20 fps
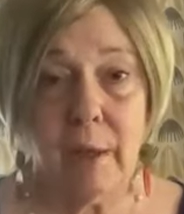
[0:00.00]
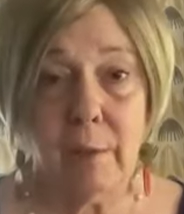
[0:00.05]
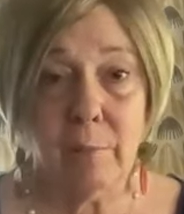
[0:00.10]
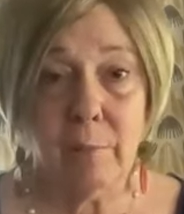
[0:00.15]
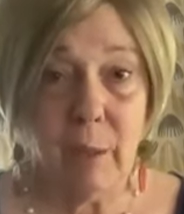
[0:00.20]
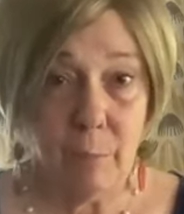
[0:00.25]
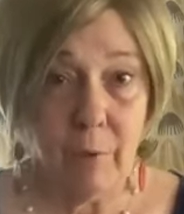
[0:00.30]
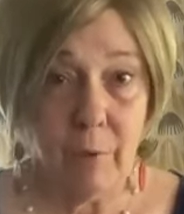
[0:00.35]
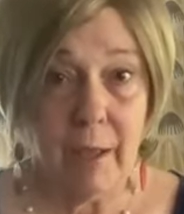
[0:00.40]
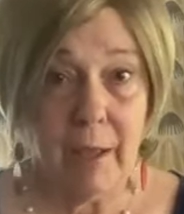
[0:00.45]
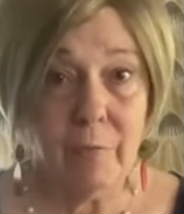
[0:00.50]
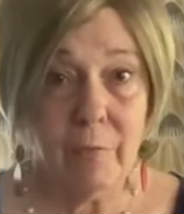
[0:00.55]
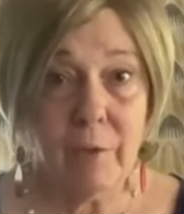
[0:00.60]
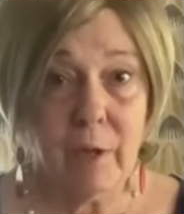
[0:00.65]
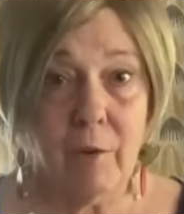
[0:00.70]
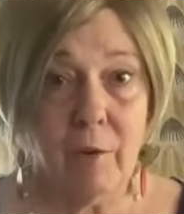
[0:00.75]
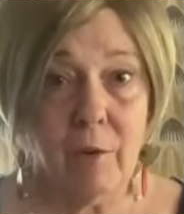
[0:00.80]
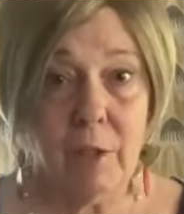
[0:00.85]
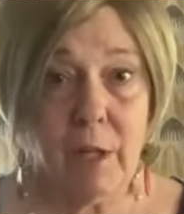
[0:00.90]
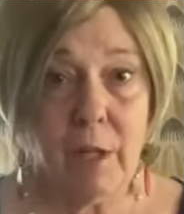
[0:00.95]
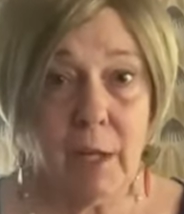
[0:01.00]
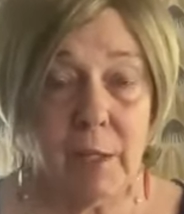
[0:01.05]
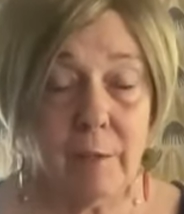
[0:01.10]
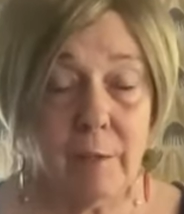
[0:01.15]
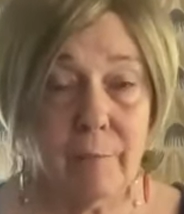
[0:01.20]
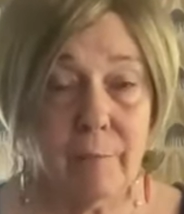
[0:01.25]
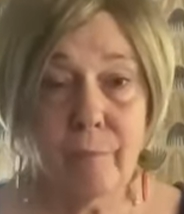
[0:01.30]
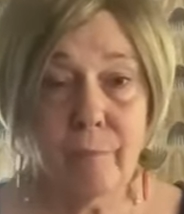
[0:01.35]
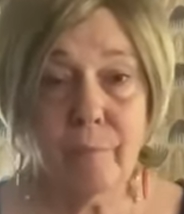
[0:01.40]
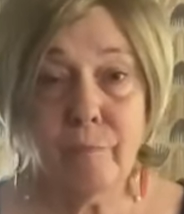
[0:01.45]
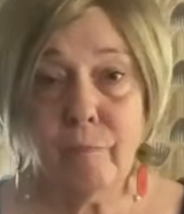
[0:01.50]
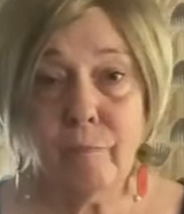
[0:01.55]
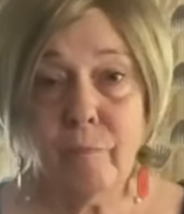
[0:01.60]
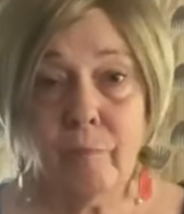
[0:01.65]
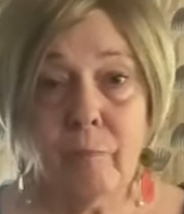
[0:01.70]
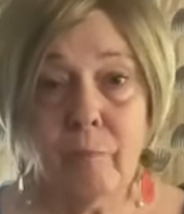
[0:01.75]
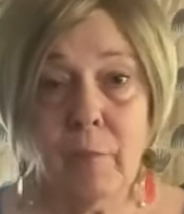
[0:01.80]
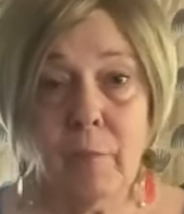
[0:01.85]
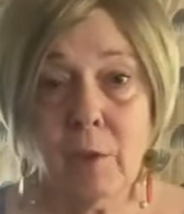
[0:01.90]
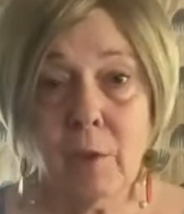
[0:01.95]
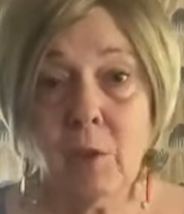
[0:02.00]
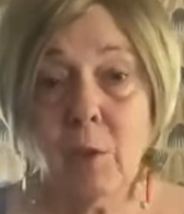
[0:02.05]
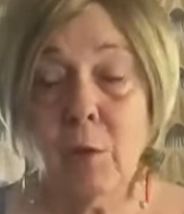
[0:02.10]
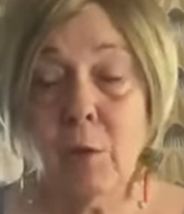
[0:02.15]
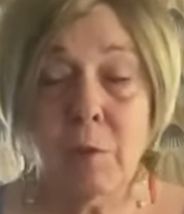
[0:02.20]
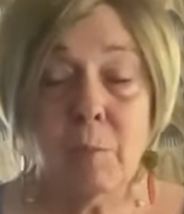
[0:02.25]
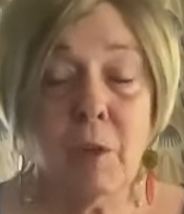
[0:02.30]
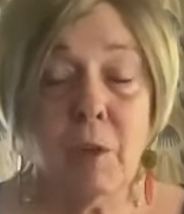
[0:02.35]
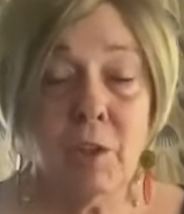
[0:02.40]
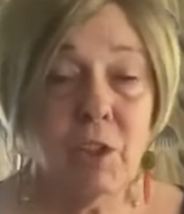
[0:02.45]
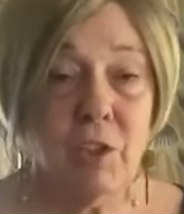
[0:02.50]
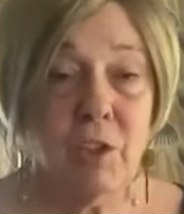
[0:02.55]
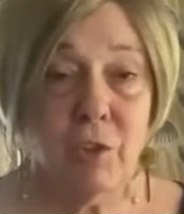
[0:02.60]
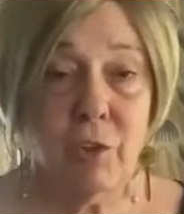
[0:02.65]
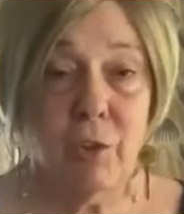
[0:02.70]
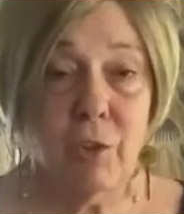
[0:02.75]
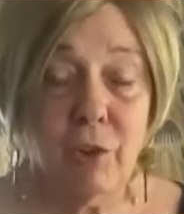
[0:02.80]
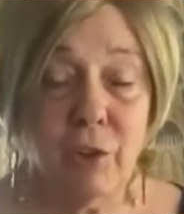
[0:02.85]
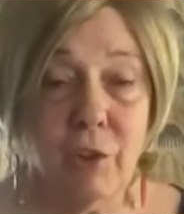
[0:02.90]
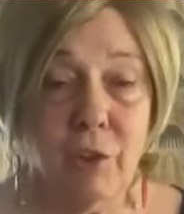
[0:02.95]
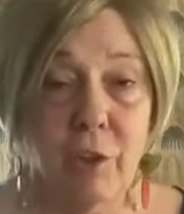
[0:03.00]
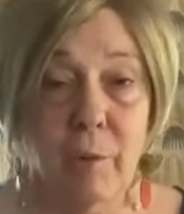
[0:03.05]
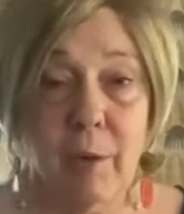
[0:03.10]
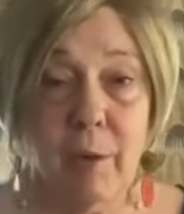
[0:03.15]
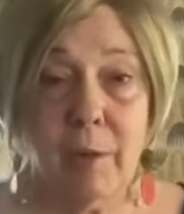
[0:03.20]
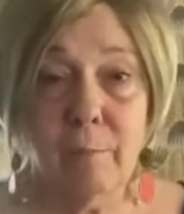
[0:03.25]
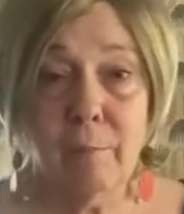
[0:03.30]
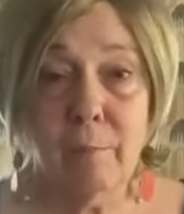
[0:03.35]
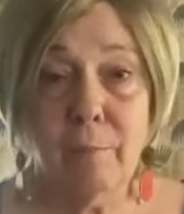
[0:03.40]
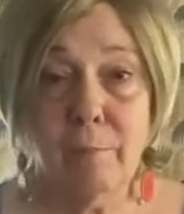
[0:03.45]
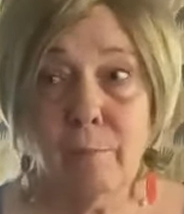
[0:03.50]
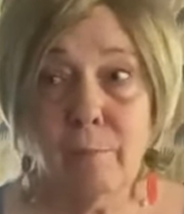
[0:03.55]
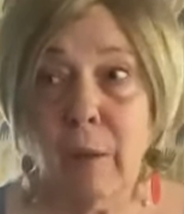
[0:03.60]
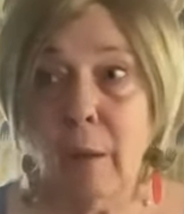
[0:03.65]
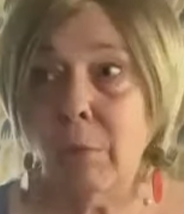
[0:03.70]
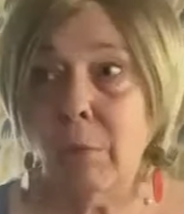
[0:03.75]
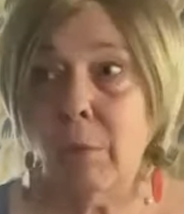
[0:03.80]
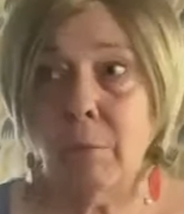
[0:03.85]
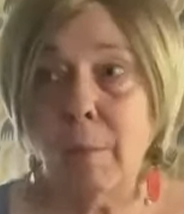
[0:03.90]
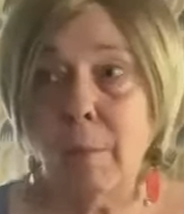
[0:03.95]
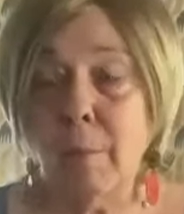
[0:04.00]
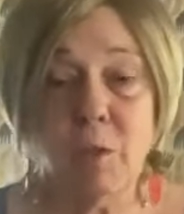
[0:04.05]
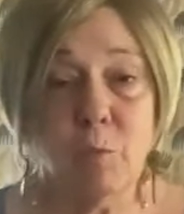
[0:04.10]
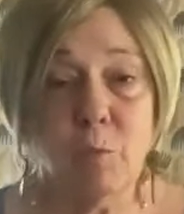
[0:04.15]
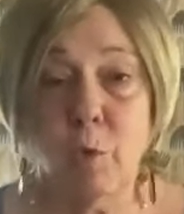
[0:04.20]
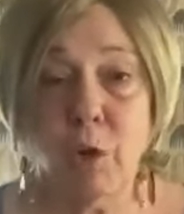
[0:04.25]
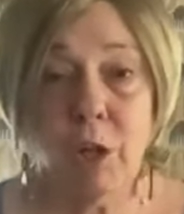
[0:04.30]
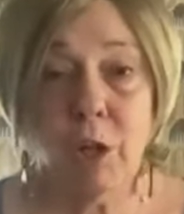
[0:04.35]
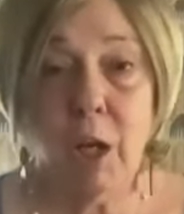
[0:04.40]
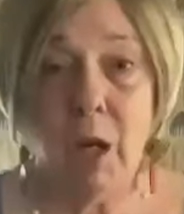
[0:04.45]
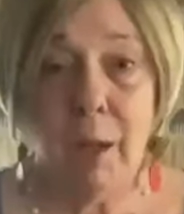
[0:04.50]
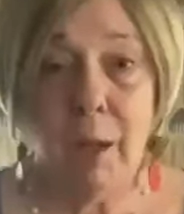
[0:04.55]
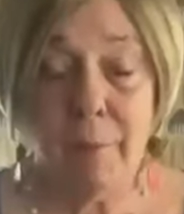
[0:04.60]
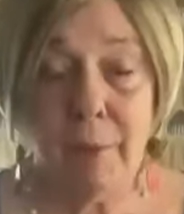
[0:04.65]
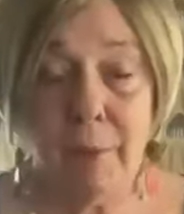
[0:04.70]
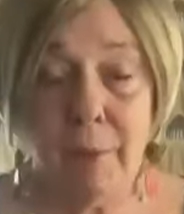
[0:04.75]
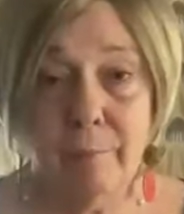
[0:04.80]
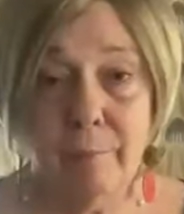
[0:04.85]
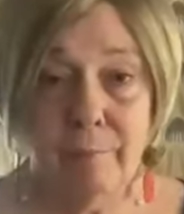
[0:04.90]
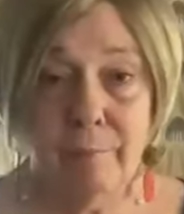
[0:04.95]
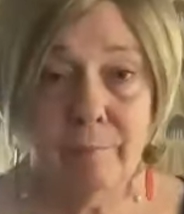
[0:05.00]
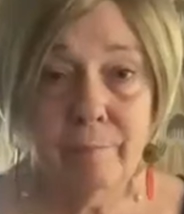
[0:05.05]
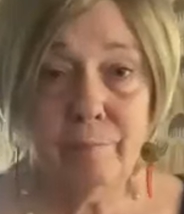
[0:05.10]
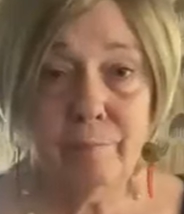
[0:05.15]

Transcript: that people have nowadays. So it was much easier to do it, and probably much more common.